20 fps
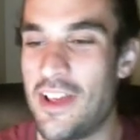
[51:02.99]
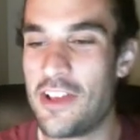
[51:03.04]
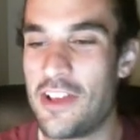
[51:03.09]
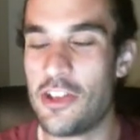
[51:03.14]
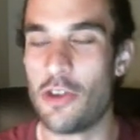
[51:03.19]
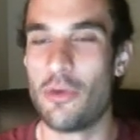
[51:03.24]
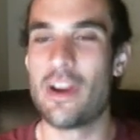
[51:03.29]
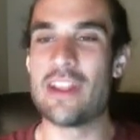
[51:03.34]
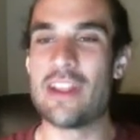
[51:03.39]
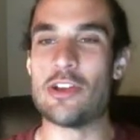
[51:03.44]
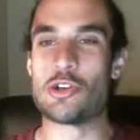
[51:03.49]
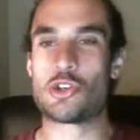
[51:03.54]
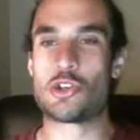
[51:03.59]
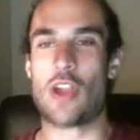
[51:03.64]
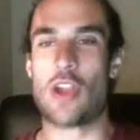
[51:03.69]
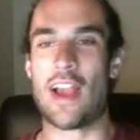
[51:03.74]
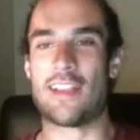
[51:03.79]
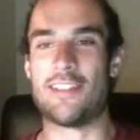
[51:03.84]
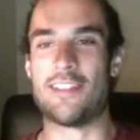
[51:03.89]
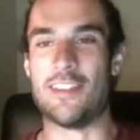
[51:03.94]
You're already
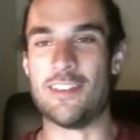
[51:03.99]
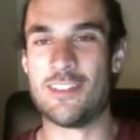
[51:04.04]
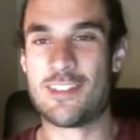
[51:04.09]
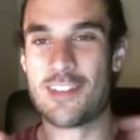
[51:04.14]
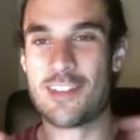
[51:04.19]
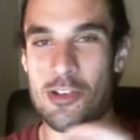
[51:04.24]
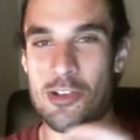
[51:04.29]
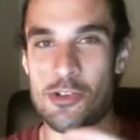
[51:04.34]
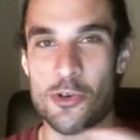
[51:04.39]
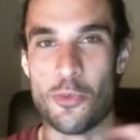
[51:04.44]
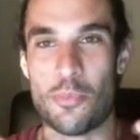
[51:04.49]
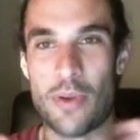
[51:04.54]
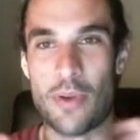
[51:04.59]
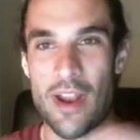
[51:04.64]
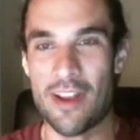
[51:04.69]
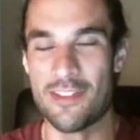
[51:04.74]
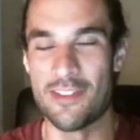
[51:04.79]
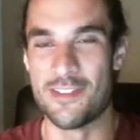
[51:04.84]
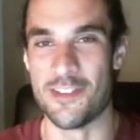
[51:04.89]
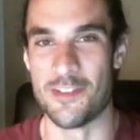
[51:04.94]
attracting sexual
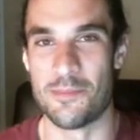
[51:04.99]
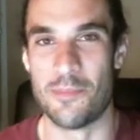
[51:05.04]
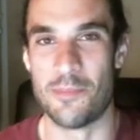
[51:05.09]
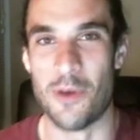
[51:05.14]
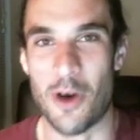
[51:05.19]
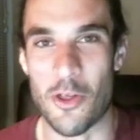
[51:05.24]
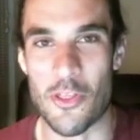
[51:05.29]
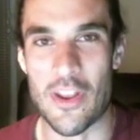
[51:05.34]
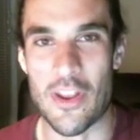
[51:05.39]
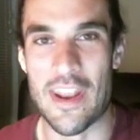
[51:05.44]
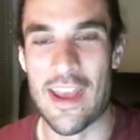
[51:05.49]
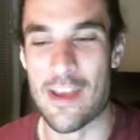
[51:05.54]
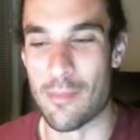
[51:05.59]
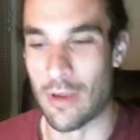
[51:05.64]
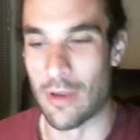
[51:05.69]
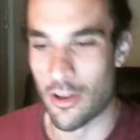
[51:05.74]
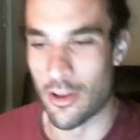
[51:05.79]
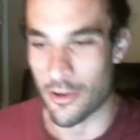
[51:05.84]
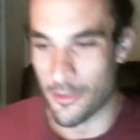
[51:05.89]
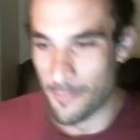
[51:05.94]
predators on the name
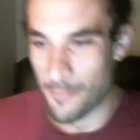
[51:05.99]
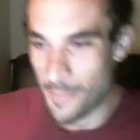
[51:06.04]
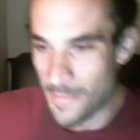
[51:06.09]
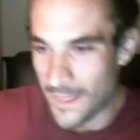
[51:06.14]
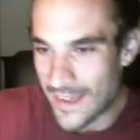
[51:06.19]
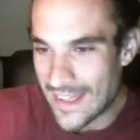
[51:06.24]
alone.